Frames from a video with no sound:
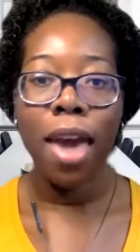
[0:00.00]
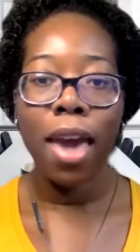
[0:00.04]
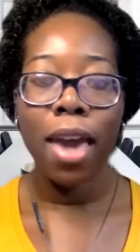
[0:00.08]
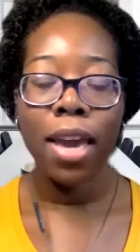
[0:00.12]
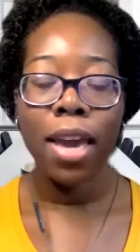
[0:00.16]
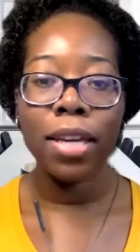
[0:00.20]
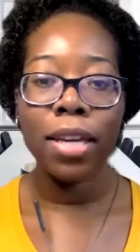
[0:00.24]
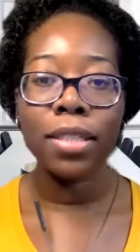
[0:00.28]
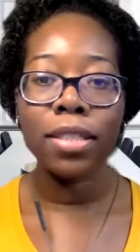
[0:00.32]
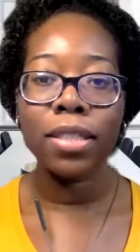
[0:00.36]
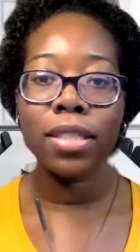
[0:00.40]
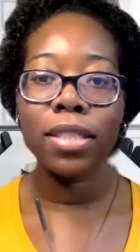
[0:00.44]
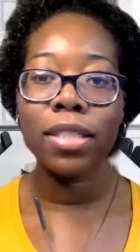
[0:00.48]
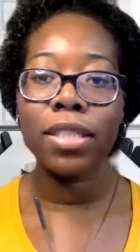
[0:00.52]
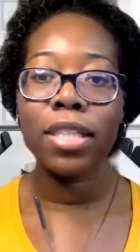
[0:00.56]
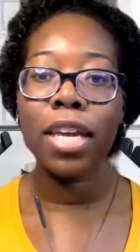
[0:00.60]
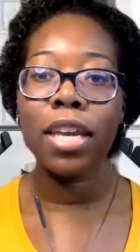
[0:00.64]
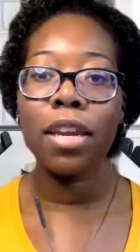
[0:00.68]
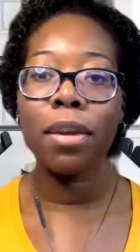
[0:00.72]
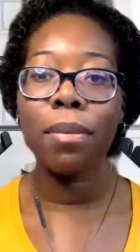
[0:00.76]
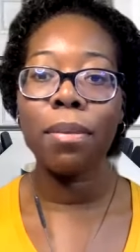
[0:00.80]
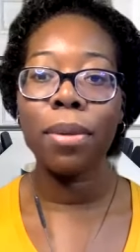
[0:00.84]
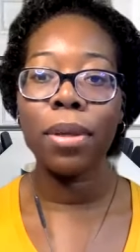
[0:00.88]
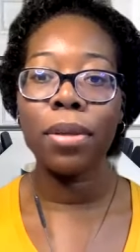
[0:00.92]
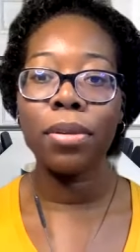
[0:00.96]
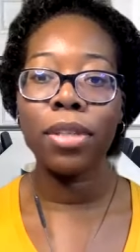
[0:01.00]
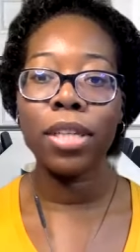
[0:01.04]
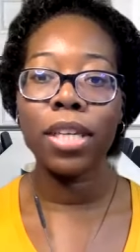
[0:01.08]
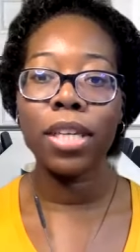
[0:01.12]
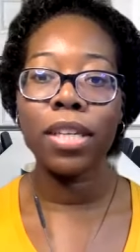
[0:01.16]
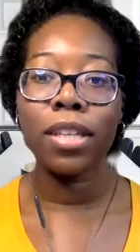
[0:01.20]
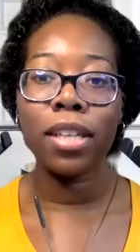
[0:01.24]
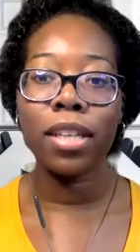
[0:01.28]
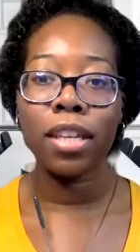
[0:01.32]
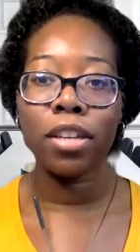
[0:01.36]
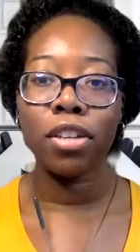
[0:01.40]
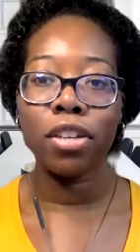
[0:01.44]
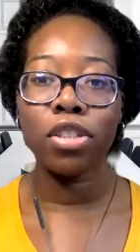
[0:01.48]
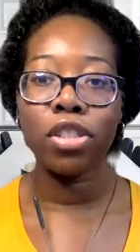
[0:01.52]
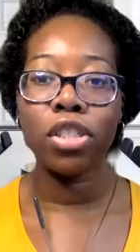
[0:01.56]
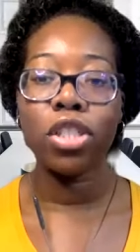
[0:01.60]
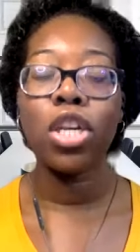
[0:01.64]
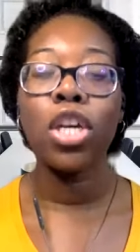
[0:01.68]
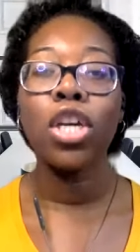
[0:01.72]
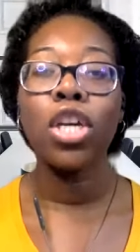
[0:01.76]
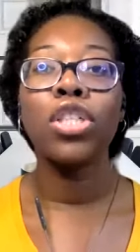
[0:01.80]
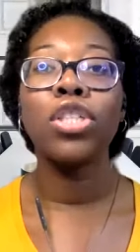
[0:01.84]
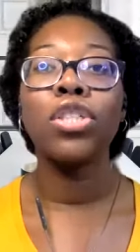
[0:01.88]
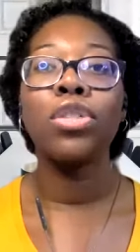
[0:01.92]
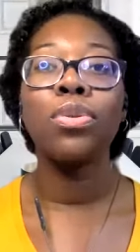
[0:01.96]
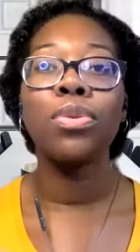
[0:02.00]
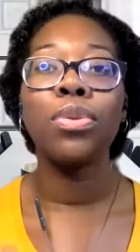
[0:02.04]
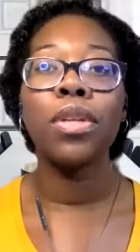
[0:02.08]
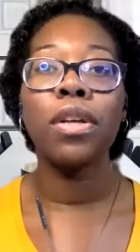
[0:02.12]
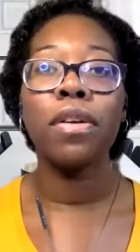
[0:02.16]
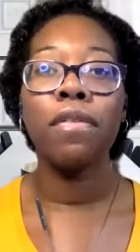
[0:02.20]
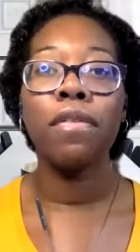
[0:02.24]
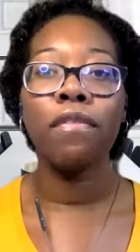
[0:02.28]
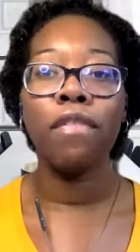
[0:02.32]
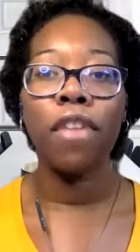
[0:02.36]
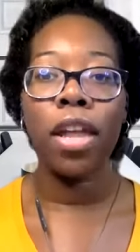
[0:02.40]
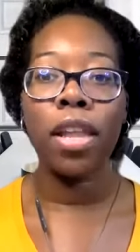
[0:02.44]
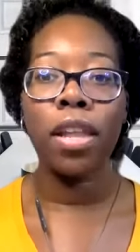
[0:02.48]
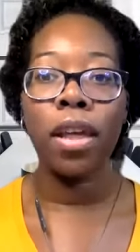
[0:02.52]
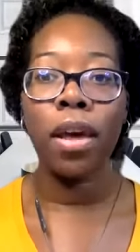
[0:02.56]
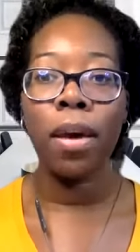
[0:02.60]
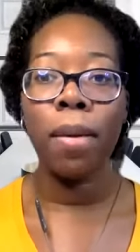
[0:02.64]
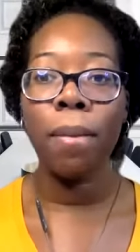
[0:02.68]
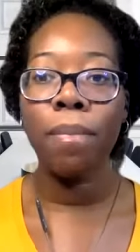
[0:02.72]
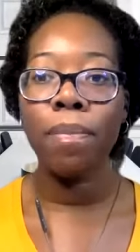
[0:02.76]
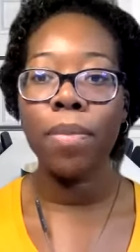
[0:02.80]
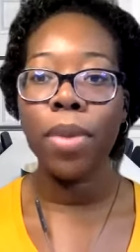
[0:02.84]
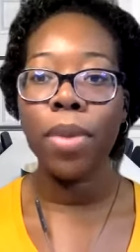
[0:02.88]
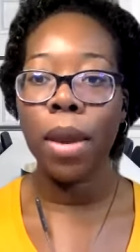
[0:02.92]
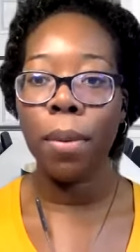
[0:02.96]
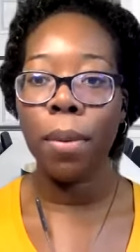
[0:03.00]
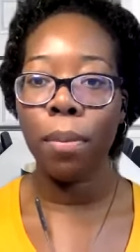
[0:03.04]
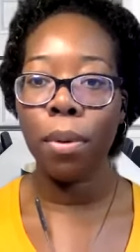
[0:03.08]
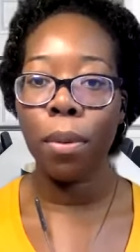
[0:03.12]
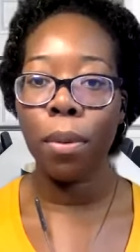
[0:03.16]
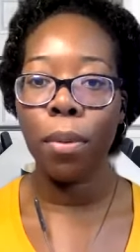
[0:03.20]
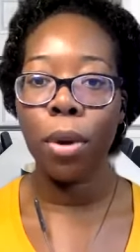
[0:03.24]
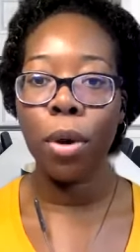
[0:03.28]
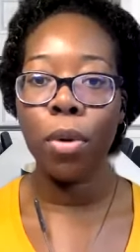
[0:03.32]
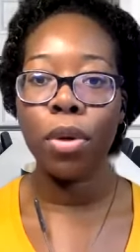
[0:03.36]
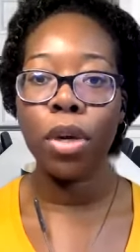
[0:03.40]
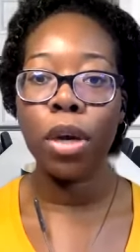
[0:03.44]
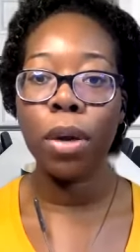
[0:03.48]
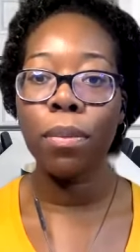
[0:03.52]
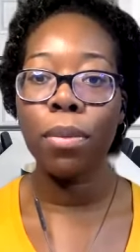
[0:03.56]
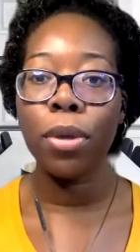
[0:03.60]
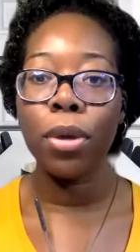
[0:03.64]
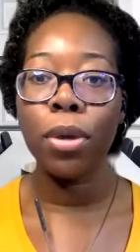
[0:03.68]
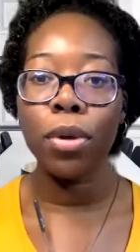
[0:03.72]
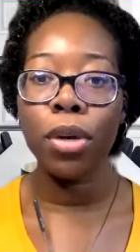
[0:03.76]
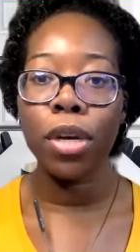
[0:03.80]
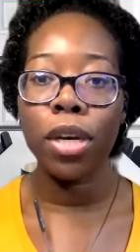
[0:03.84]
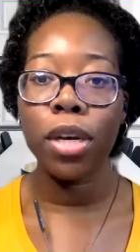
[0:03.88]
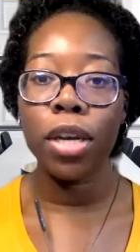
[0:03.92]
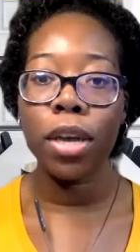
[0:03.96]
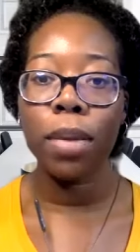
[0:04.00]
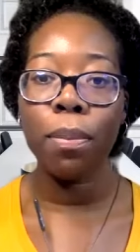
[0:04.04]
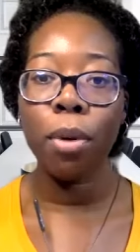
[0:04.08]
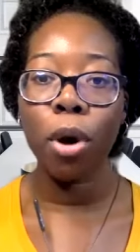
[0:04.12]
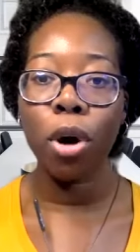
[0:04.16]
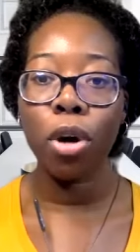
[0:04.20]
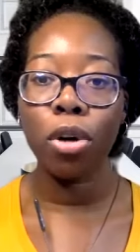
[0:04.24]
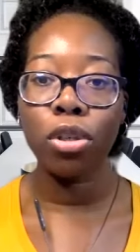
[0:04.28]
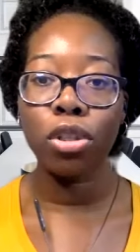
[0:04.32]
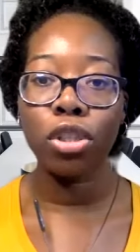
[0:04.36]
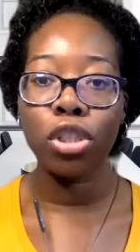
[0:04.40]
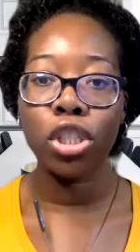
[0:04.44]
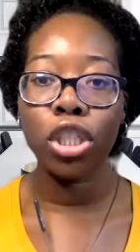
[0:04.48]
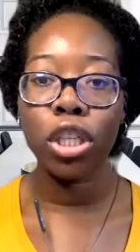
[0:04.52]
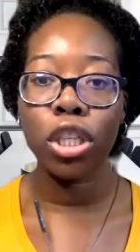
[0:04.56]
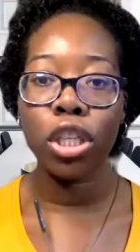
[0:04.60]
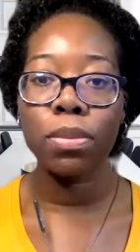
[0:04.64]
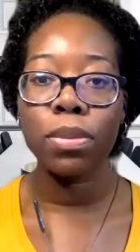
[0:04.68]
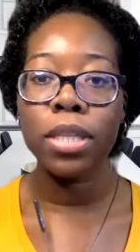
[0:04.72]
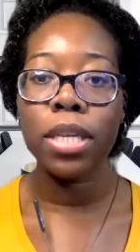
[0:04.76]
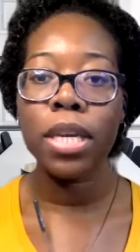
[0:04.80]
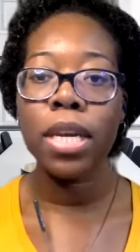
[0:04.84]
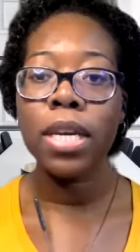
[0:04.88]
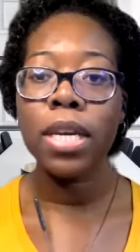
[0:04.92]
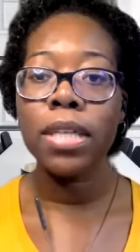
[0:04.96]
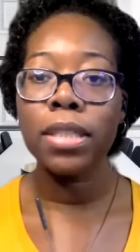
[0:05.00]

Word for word: and sustainability leaders to develop and promote community partnerships